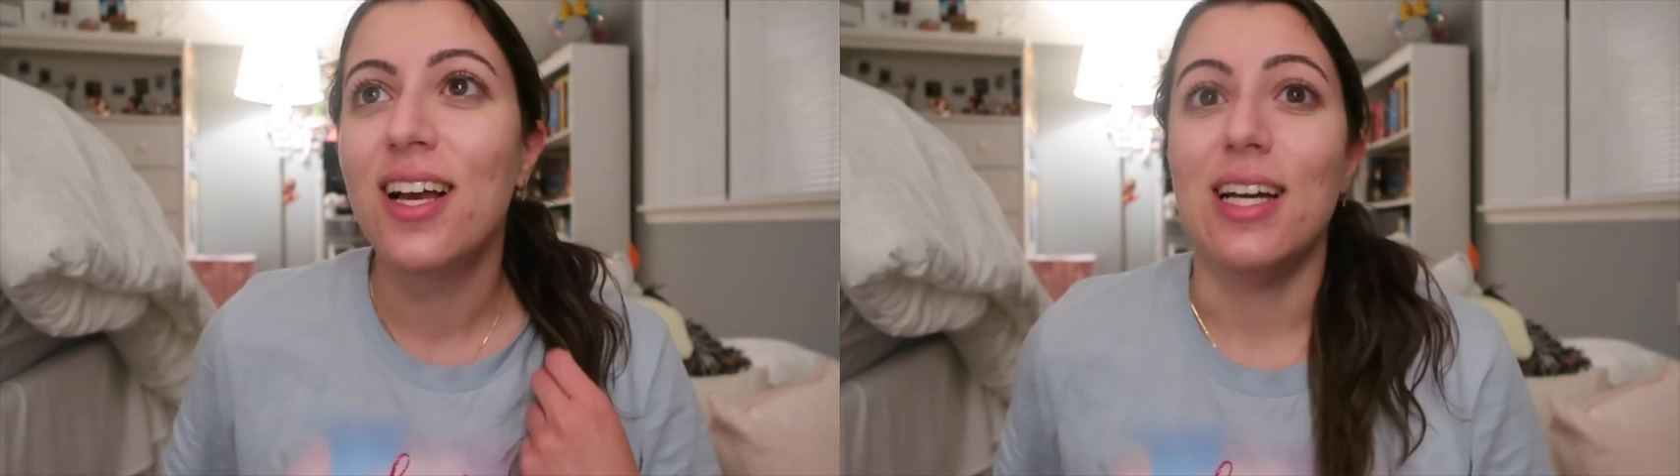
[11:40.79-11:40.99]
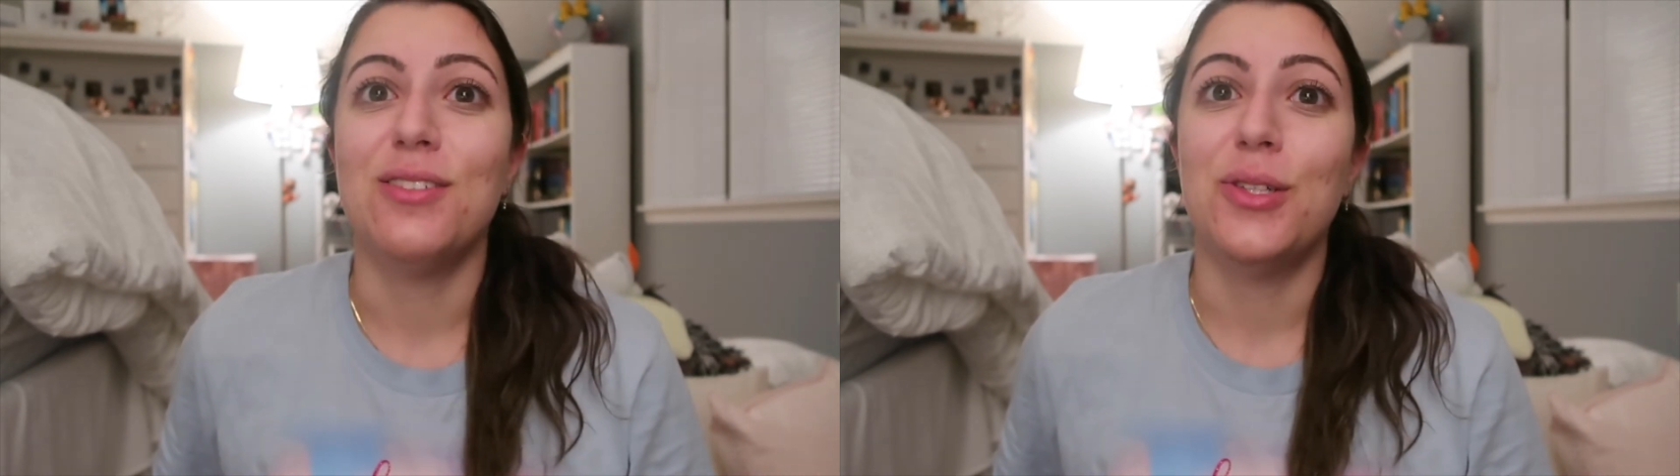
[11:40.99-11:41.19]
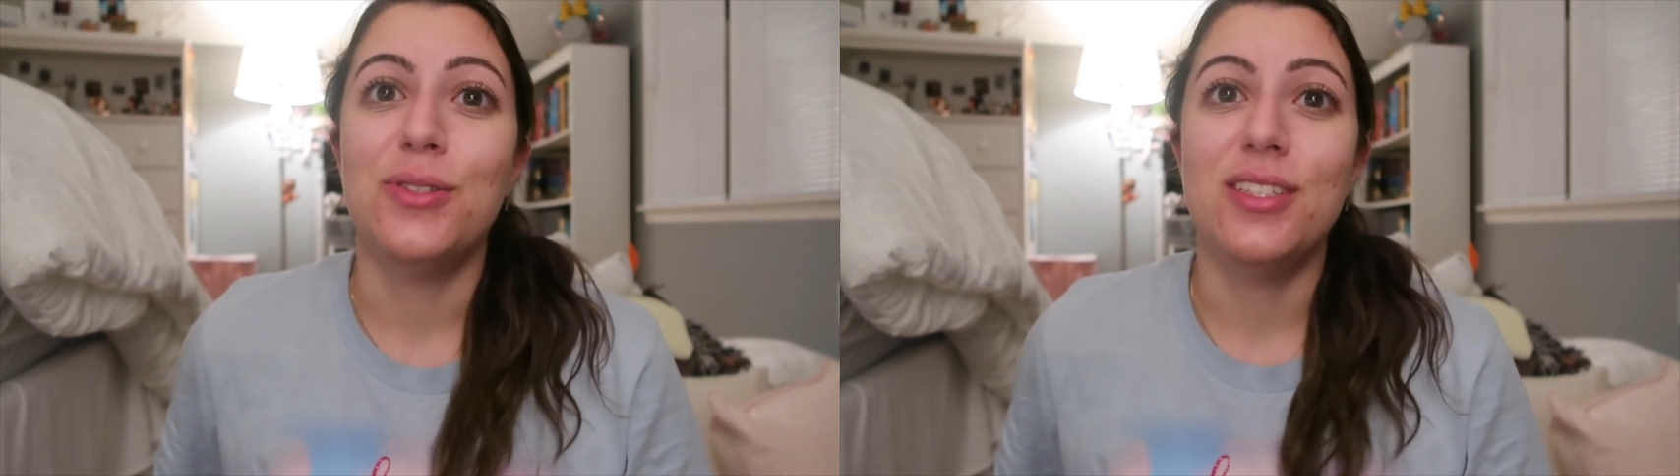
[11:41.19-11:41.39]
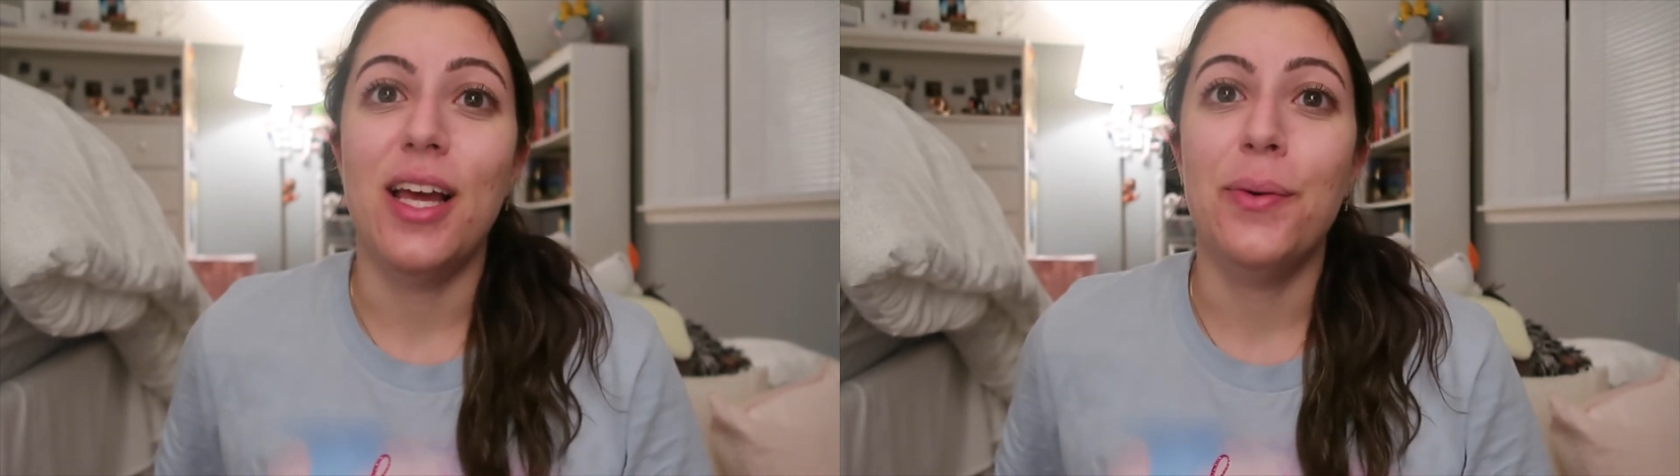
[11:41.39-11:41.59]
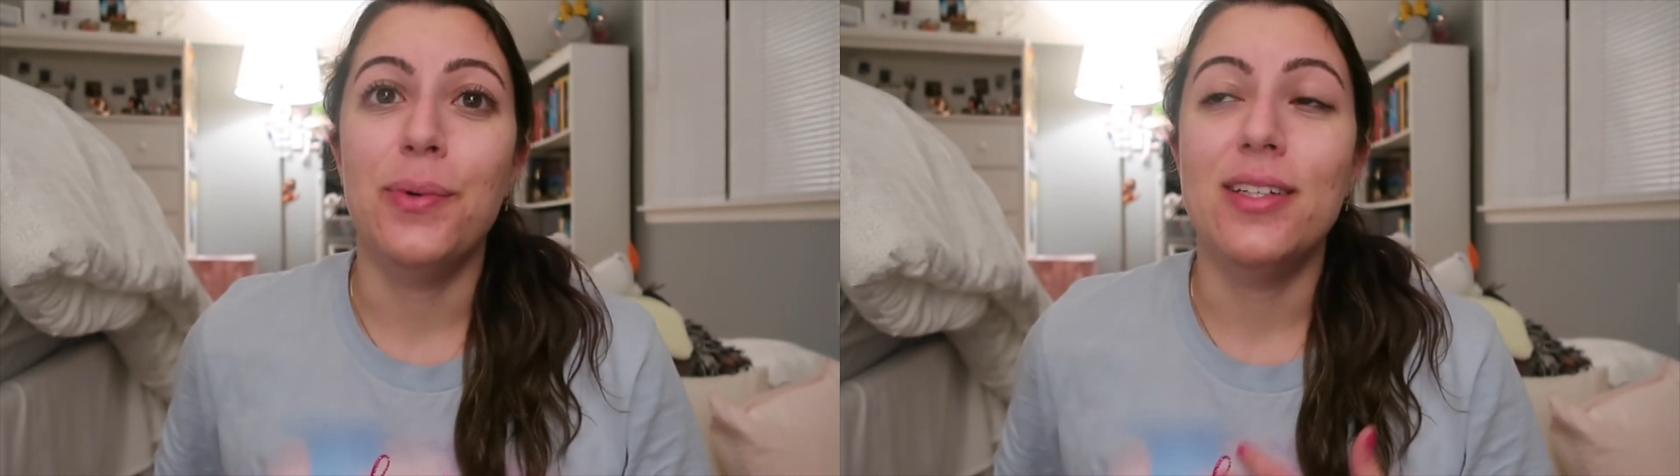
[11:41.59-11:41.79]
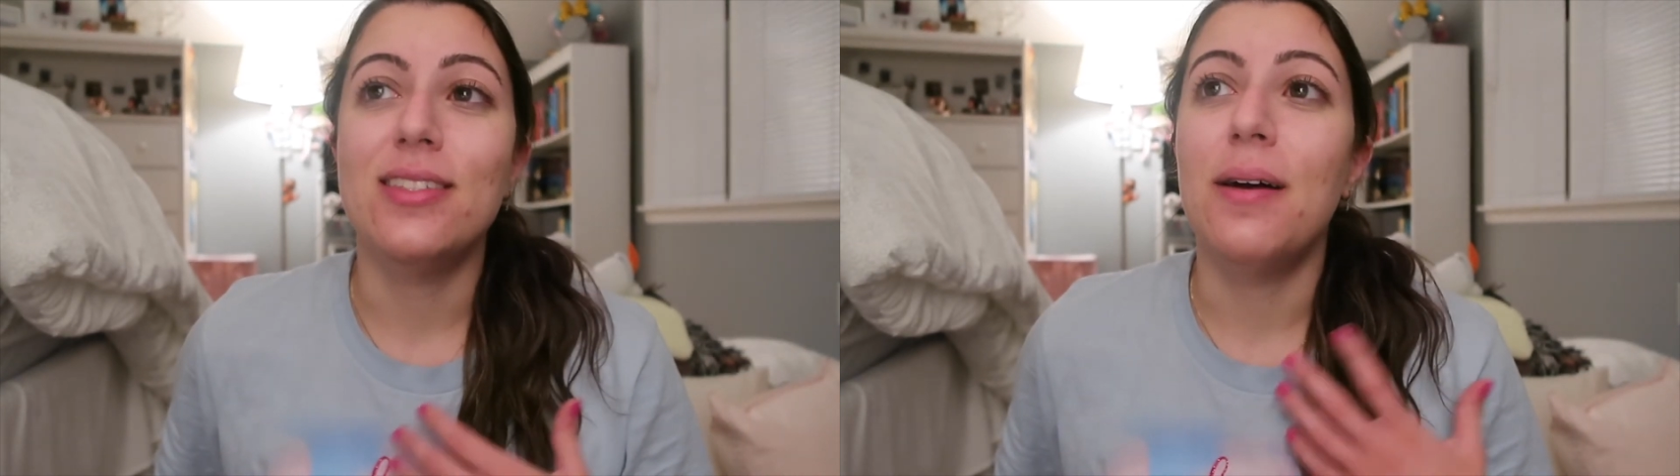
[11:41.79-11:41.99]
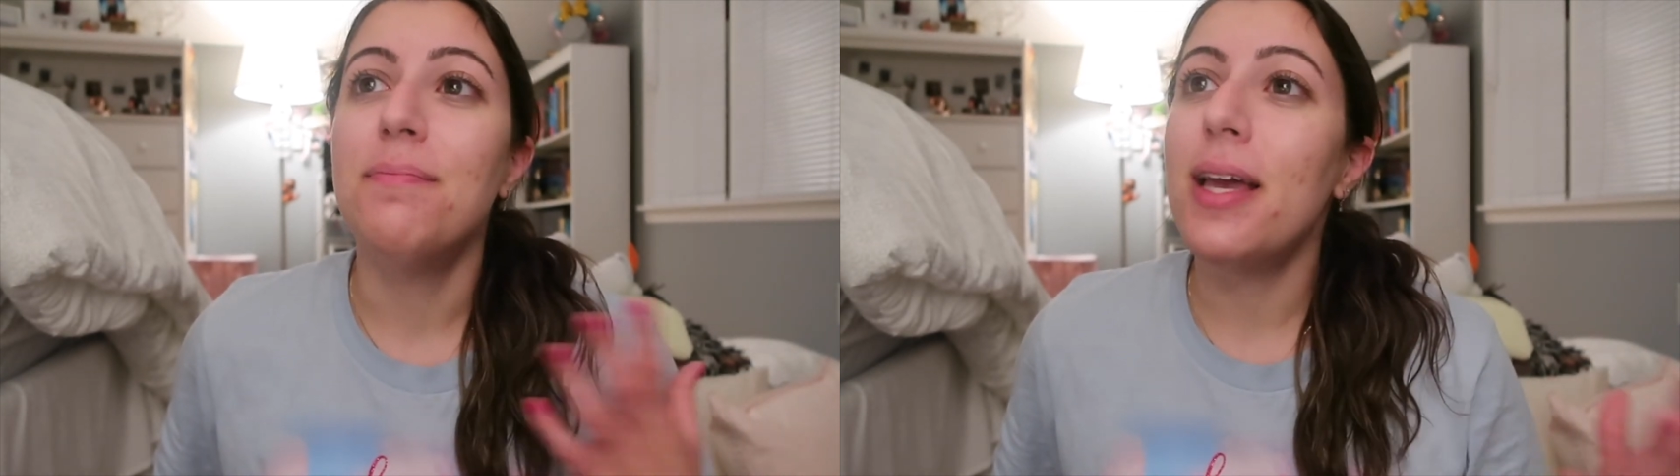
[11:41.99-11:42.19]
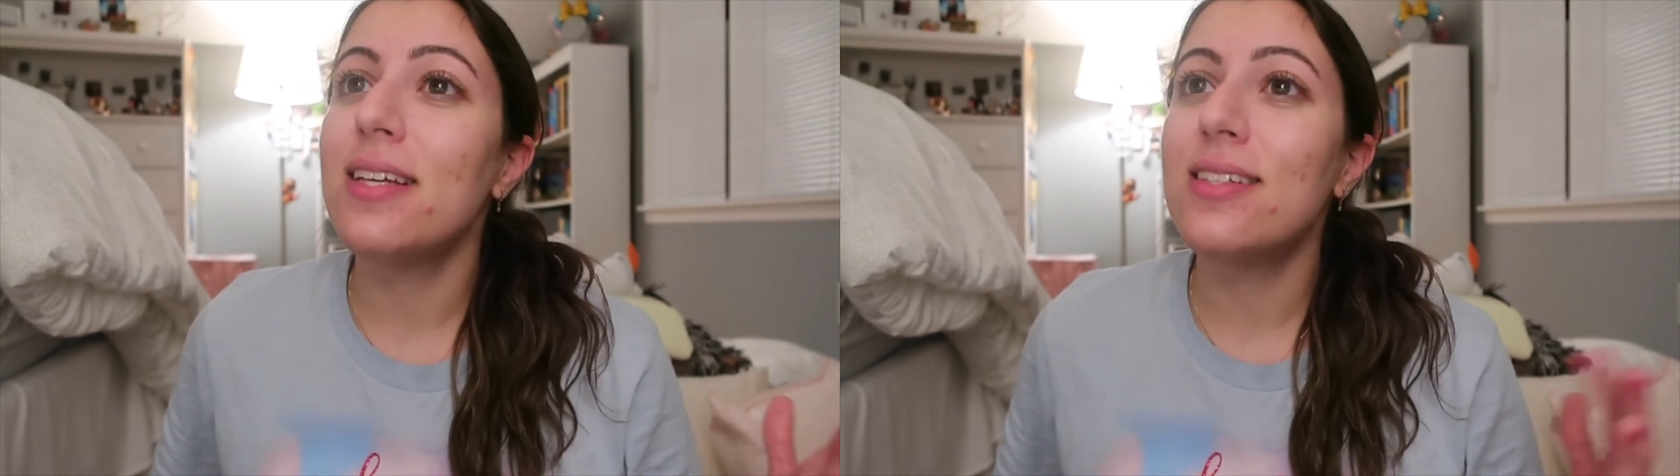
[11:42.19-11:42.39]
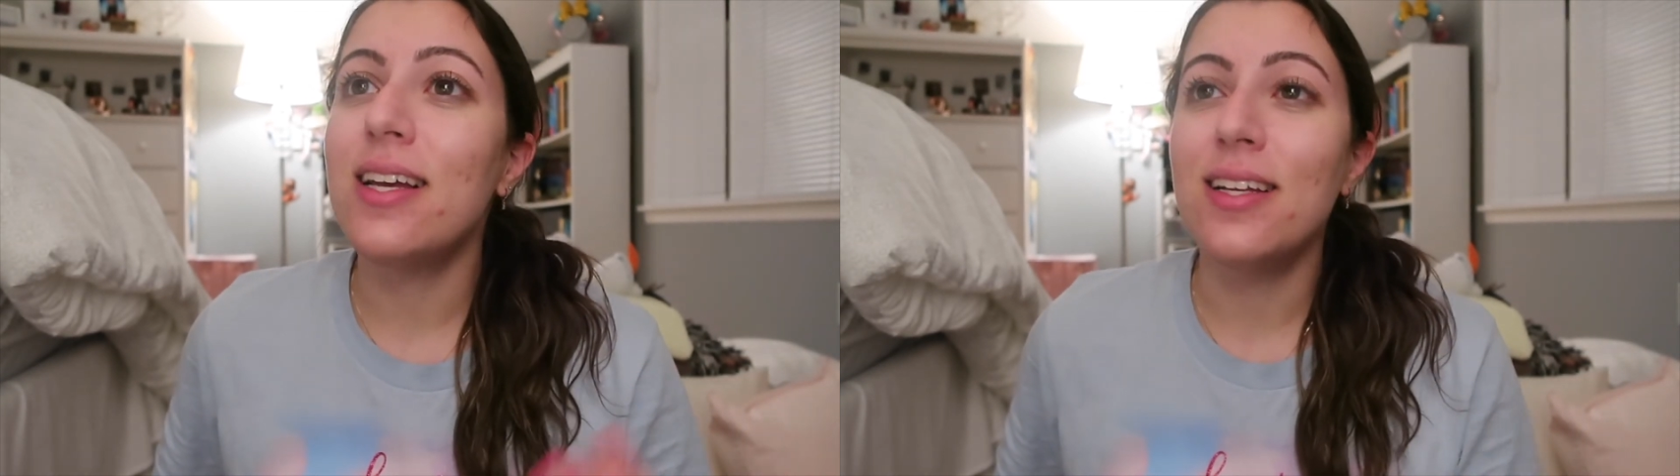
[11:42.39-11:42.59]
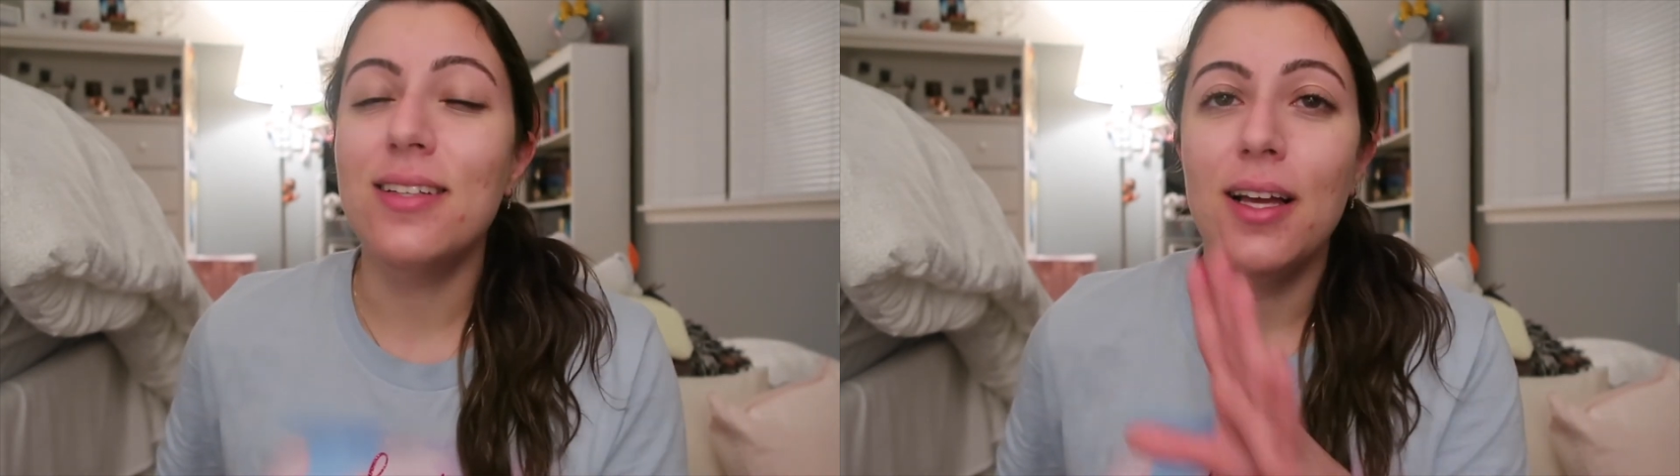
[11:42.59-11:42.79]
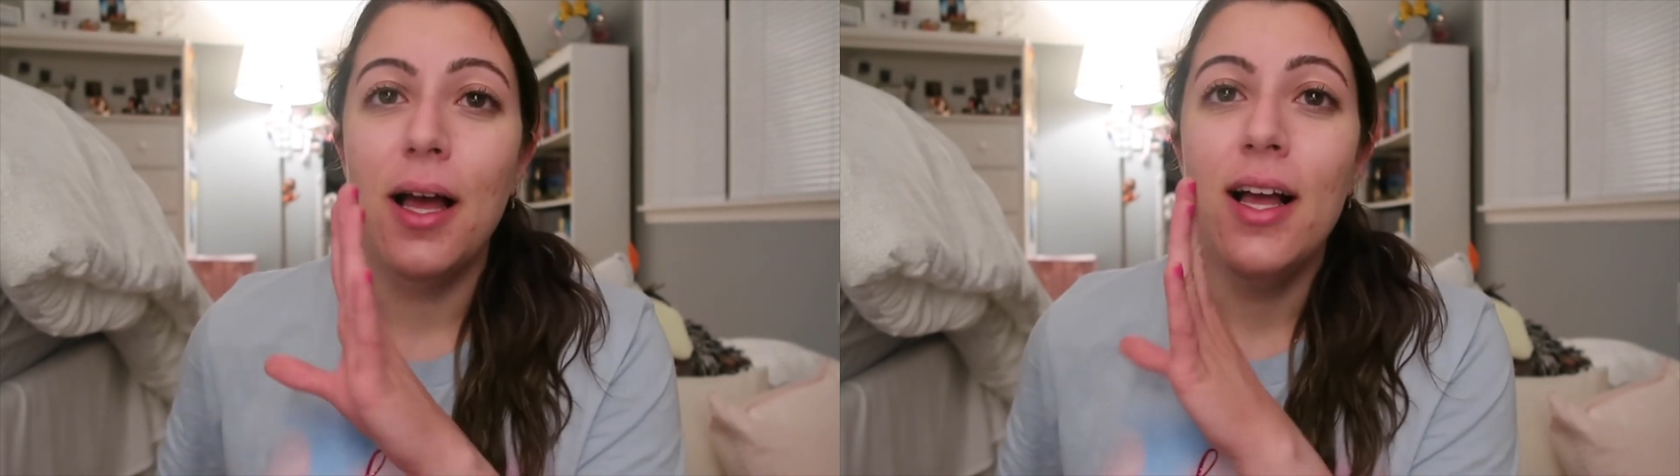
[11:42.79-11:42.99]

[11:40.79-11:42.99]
Yeah, so today was amazing